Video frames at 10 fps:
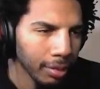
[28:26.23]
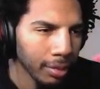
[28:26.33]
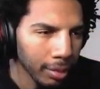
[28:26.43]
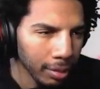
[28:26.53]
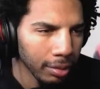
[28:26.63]

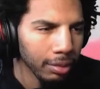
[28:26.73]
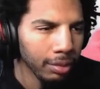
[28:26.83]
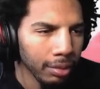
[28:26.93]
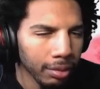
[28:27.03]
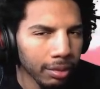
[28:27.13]

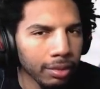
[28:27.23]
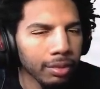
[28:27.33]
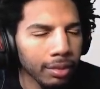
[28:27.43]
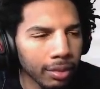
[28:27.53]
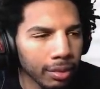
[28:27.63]

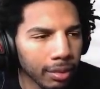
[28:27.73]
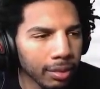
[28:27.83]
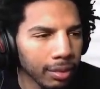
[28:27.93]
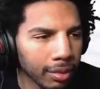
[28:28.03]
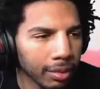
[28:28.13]

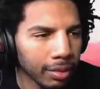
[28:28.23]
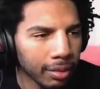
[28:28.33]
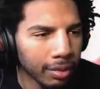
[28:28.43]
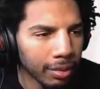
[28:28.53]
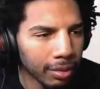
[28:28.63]

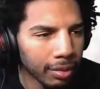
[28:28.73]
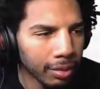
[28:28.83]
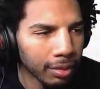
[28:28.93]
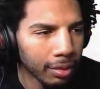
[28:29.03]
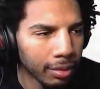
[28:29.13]

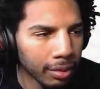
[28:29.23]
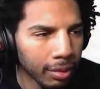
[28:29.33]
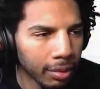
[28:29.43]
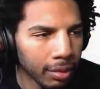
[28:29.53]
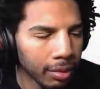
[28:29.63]

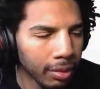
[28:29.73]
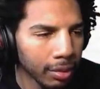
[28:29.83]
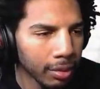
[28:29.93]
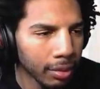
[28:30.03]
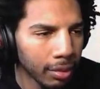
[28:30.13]

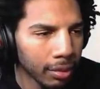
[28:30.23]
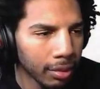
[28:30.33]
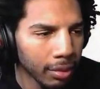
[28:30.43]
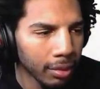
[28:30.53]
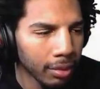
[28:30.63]

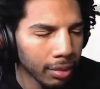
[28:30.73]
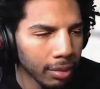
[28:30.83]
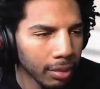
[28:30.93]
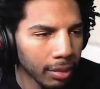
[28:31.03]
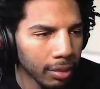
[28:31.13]

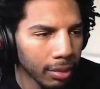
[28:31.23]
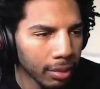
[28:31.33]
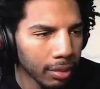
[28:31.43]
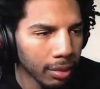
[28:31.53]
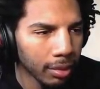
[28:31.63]

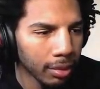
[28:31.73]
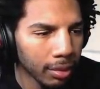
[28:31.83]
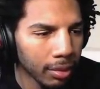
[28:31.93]
(silent)